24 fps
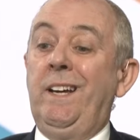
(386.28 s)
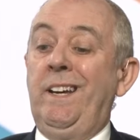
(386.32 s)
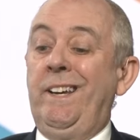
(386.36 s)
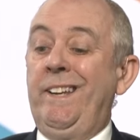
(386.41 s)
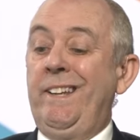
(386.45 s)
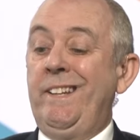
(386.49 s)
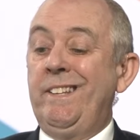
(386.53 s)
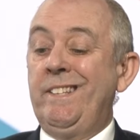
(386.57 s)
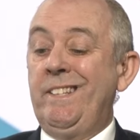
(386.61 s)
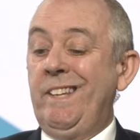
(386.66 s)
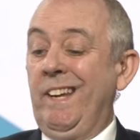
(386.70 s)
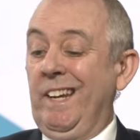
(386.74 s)

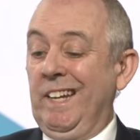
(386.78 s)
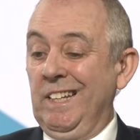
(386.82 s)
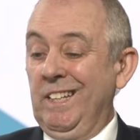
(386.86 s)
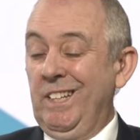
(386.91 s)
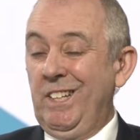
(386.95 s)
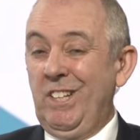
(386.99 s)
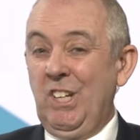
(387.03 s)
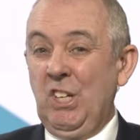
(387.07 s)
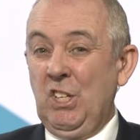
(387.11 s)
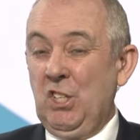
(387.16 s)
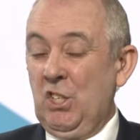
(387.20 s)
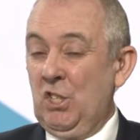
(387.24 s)
And
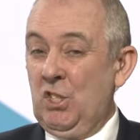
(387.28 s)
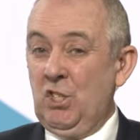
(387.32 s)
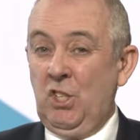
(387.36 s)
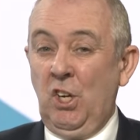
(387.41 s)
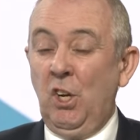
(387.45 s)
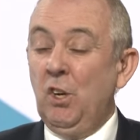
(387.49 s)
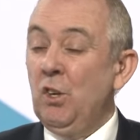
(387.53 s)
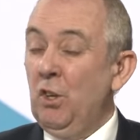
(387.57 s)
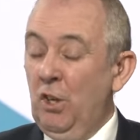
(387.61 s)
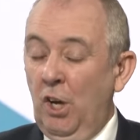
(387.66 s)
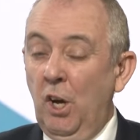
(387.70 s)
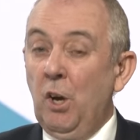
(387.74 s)
secondly, you just
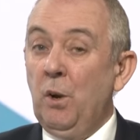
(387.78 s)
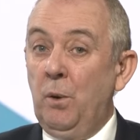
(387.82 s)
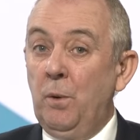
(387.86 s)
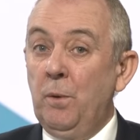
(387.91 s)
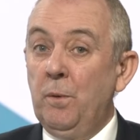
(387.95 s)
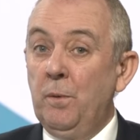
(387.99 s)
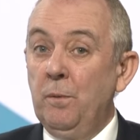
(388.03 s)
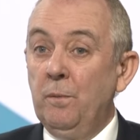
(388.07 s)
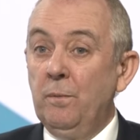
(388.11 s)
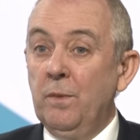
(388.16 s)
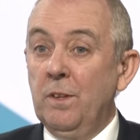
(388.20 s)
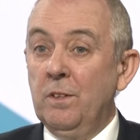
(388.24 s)
don't know.
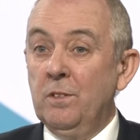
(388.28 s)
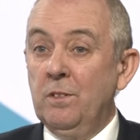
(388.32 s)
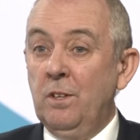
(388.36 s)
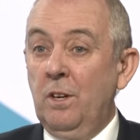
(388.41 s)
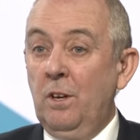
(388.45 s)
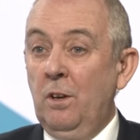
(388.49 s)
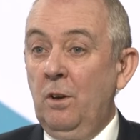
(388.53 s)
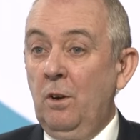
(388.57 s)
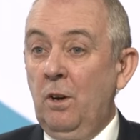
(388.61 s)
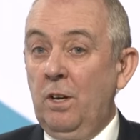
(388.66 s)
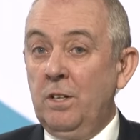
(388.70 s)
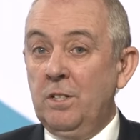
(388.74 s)

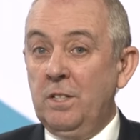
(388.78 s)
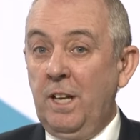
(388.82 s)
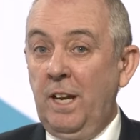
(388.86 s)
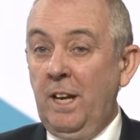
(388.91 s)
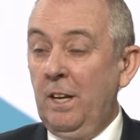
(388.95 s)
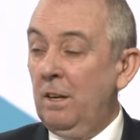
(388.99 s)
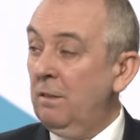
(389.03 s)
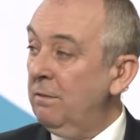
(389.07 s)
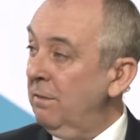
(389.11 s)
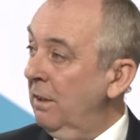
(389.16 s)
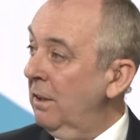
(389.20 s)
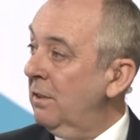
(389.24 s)
So I stay
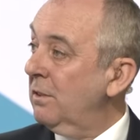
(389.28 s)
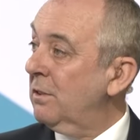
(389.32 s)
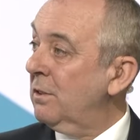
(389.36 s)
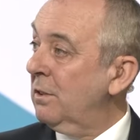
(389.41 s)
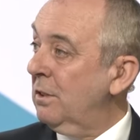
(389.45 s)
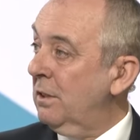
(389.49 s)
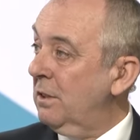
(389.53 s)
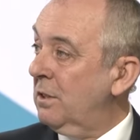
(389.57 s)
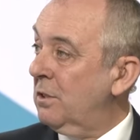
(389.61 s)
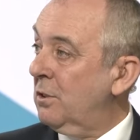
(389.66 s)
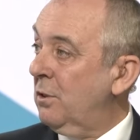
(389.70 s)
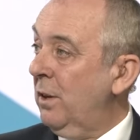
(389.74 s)
out of floats
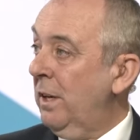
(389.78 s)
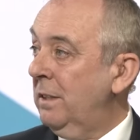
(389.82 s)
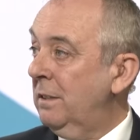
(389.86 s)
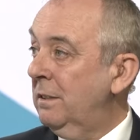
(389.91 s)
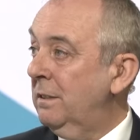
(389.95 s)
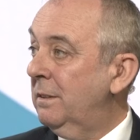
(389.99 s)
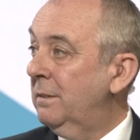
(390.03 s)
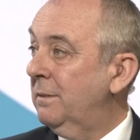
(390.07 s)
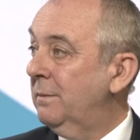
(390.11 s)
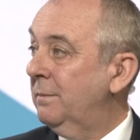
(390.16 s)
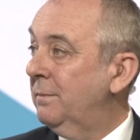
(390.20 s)
till it's traded.